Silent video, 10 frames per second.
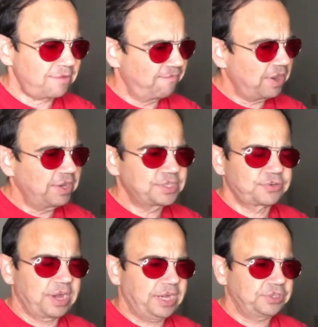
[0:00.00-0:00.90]
Very
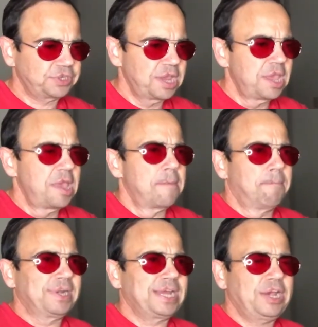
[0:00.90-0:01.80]
strange.
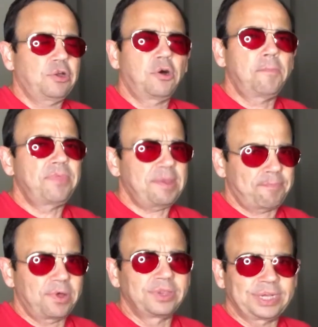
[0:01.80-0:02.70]
But I hope they
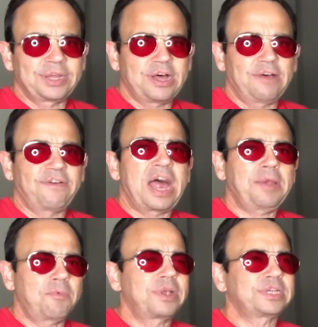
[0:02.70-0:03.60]
pull it off. I
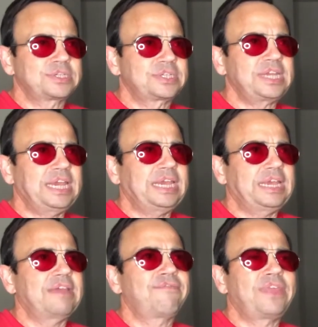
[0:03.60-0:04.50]
want to
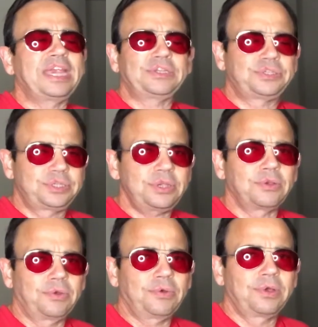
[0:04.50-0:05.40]
see if they
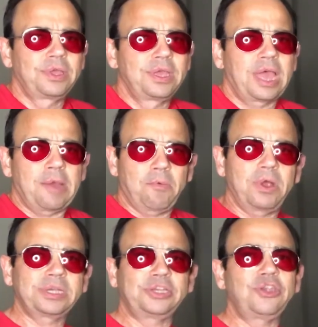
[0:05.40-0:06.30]
do. I
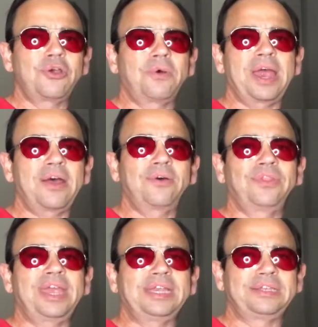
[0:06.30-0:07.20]
want to know how
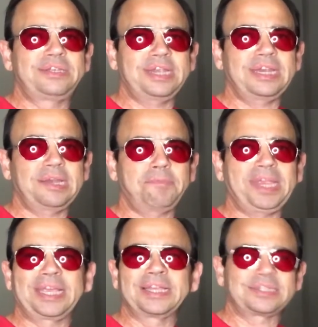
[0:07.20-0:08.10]
they did it,
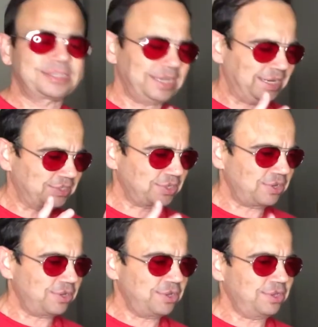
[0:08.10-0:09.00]
because it's
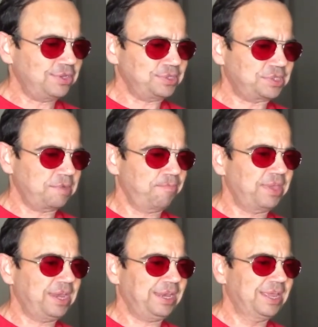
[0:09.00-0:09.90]
all
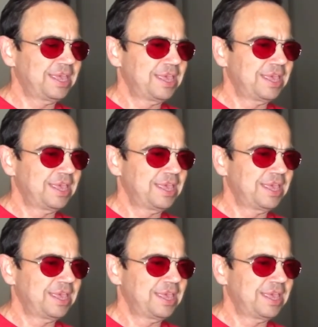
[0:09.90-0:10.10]
something